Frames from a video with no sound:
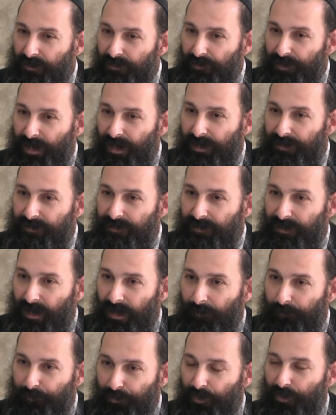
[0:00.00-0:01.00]
that
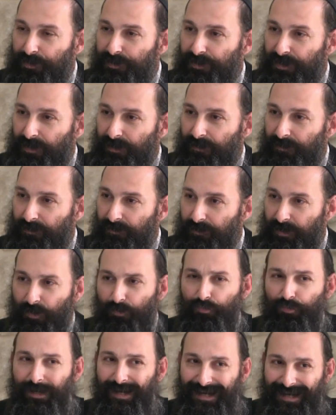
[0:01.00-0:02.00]
a person
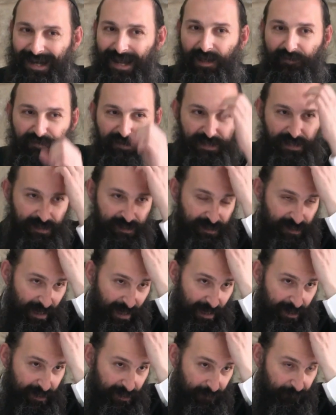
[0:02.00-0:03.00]
that really loves his
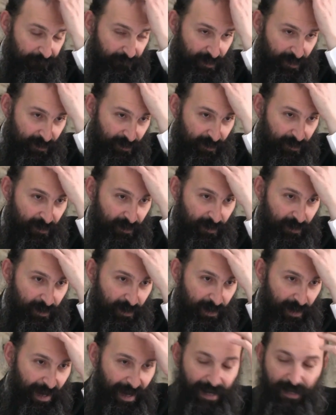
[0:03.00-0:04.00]
son
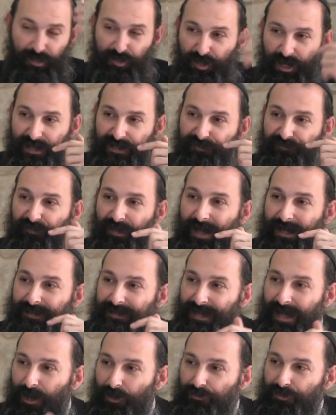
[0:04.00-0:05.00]
and just
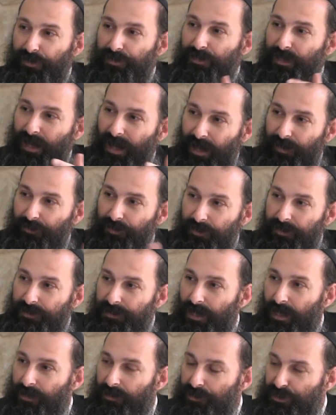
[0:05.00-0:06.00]
finds out that the other
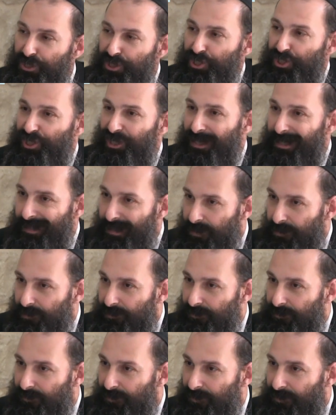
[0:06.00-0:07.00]
son
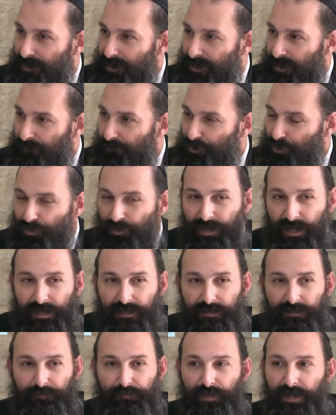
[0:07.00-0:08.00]
cheated him to
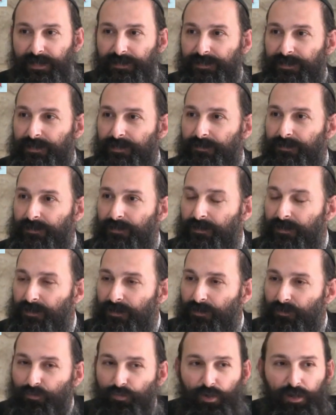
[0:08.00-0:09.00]
get the blessing,
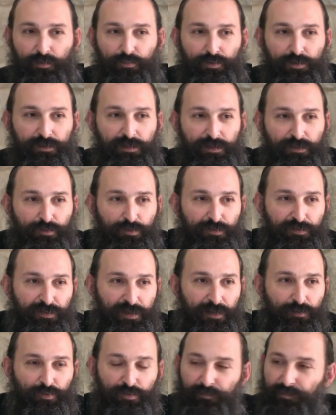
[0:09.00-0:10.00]
what would you
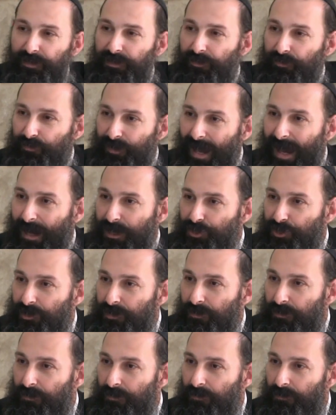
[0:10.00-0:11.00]
think would be the
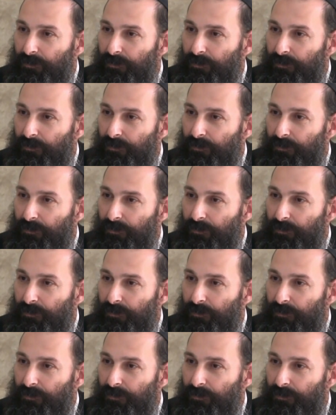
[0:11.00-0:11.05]
reaction?